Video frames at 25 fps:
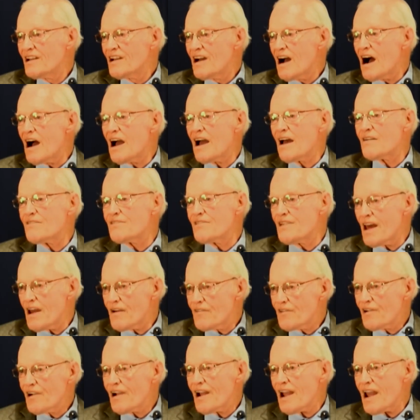I have
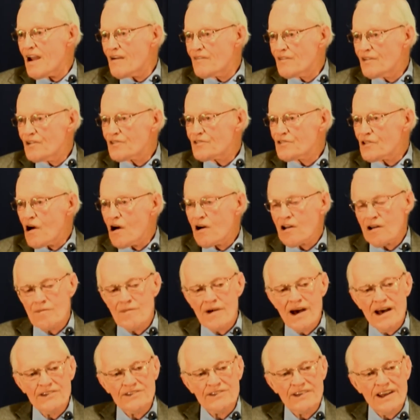never, ever thought
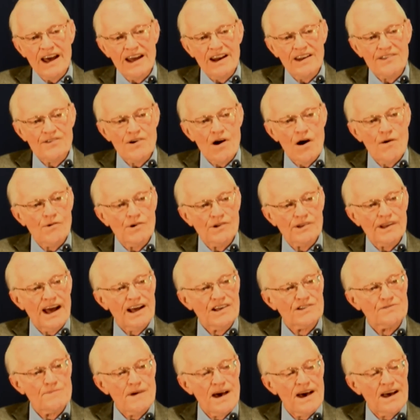about that. I thought, well,
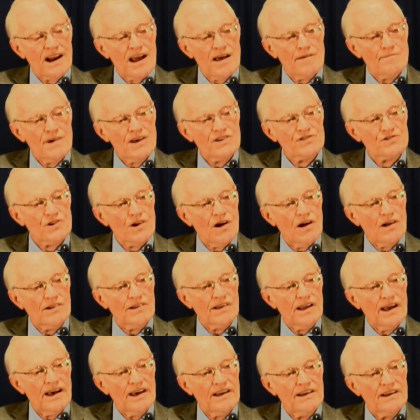that's bad. I missed all
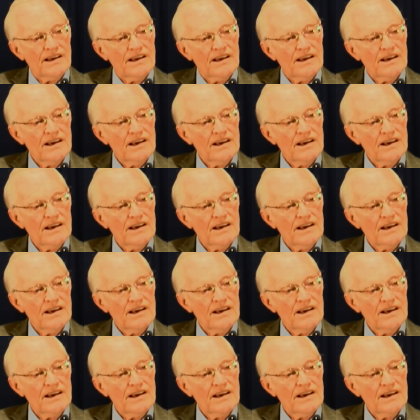that.